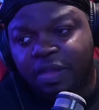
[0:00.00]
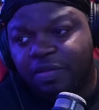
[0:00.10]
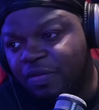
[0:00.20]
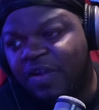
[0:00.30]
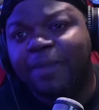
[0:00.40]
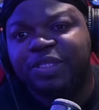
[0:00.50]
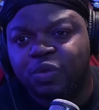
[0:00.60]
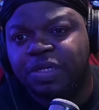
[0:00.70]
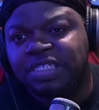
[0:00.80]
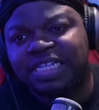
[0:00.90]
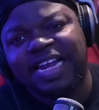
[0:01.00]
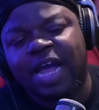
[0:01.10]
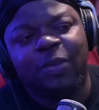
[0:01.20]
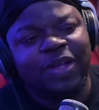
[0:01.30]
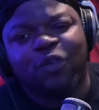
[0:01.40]
the opportunities that,
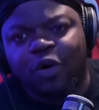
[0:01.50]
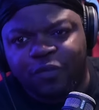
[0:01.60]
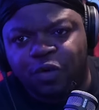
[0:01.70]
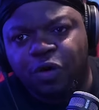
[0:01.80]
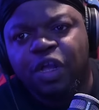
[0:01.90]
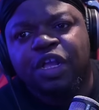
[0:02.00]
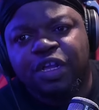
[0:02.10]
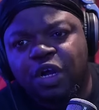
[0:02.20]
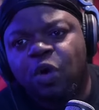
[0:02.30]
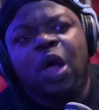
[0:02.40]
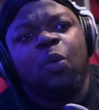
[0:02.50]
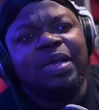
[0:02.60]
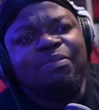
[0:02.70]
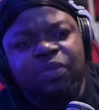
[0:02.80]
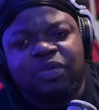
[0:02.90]
that we fought for. You know,
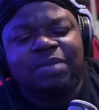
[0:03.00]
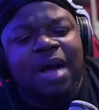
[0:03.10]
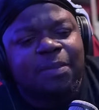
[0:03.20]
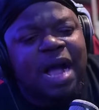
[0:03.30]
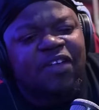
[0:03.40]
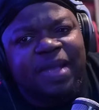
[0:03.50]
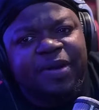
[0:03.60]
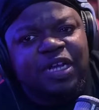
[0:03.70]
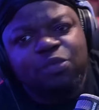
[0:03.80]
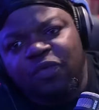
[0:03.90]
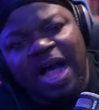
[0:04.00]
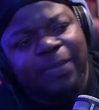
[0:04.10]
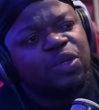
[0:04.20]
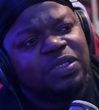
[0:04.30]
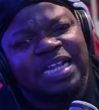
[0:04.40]
we see my, my grandparents moved for
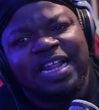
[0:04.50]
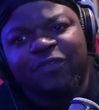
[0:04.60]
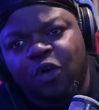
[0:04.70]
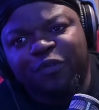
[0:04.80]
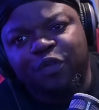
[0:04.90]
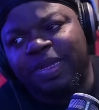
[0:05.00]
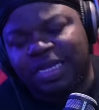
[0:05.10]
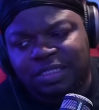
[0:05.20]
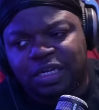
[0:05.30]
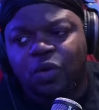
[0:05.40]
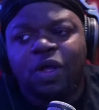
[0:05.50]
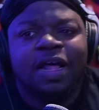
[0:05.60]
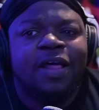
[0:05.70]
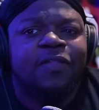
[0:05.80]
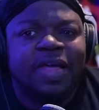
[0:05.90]
opportunities that they fought for because, you know,
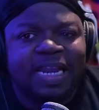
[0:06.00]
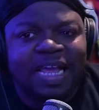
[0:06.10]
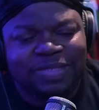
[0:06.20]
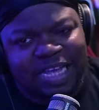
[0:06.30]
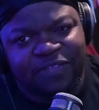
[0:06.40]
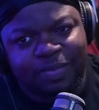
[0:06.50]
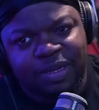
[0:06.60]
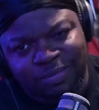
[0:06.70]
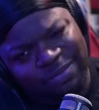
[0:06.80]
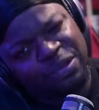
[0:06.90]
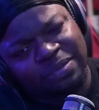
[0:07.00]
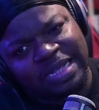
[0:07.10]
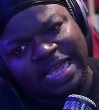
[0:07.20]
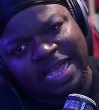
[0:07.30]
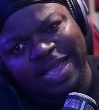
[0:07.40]
their land was taken from the
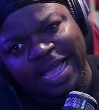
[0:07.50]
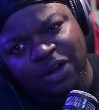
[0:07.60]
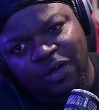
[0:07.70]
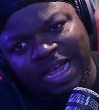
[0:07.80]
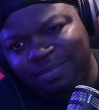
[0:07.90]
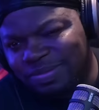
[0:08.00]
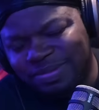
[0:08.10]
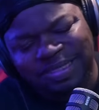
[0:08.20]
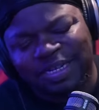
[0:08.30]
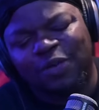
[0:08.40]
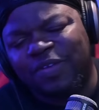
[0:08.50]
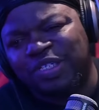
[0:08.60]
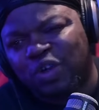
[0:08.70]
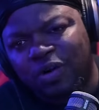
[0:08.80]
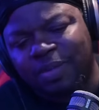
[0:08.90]
KKK and all that. It's a whole
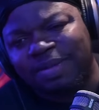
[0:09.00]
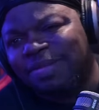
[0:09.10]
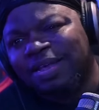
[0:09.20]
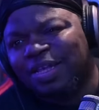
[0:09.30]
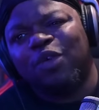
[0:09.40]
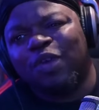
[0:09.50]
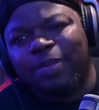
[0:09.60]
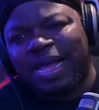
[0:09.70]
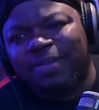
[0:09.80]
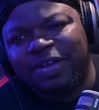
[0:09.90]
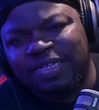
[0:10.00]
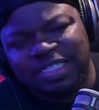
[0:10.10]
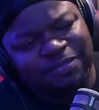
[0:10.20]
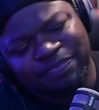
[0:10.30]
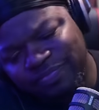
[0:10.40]
different story, but you know, real black American
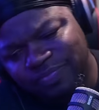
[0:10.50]
shit.